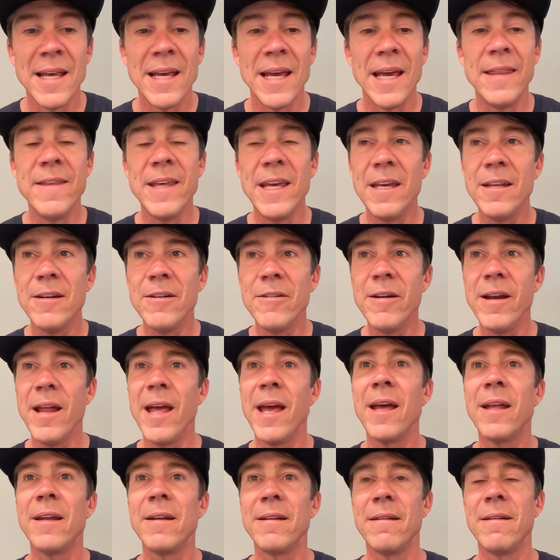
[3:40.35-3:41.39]
And the
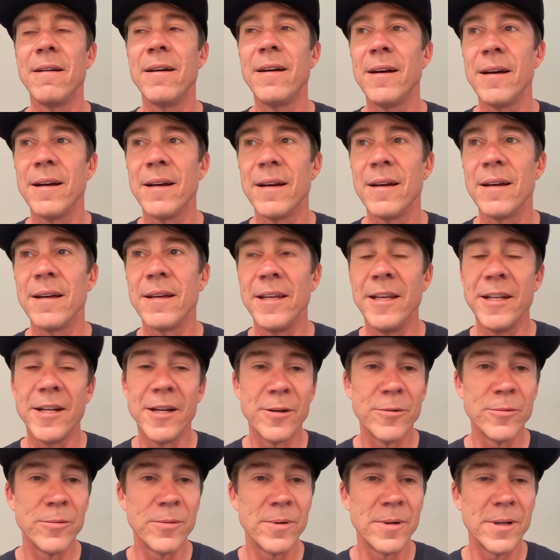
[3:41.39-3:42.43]
internet,
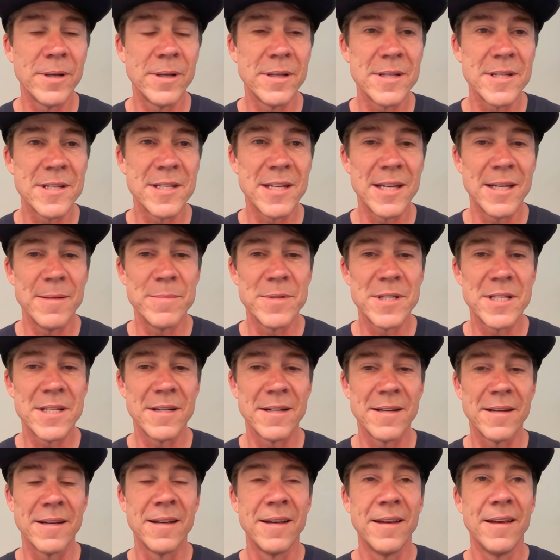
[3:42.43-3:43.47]
seems
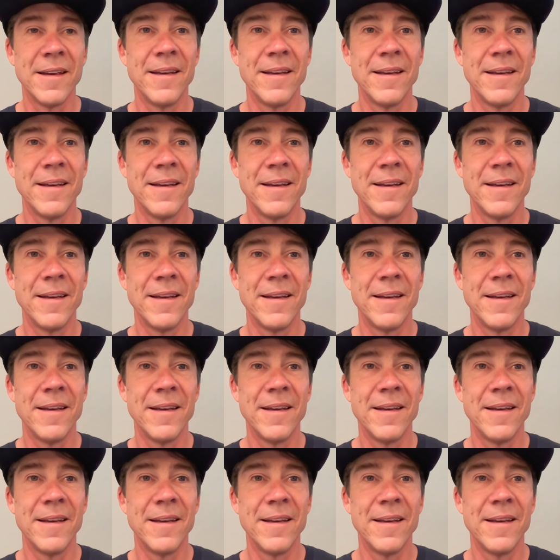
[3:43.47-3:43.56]
to,